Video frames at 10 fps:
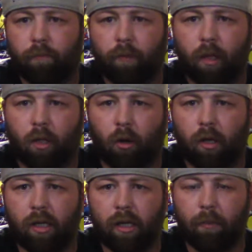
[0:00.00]
It's hard
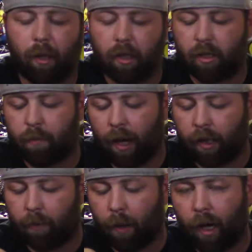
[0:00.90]
to see because it's
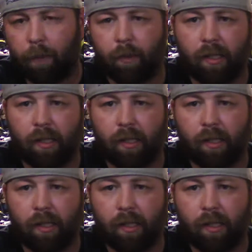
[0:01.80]
behind the pipe,